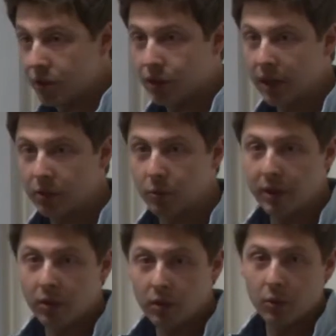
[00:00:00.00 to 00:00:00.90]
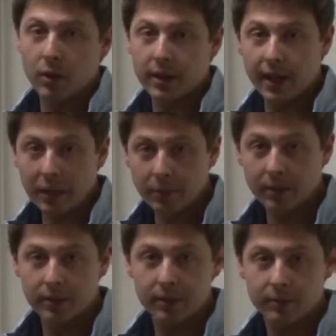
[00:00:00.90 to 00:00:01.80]
try to win only one game
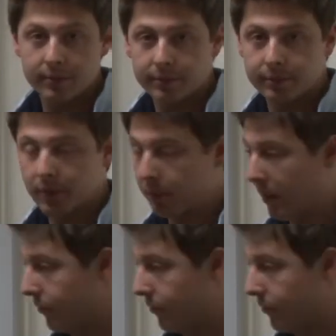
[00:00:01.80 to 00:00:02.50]
by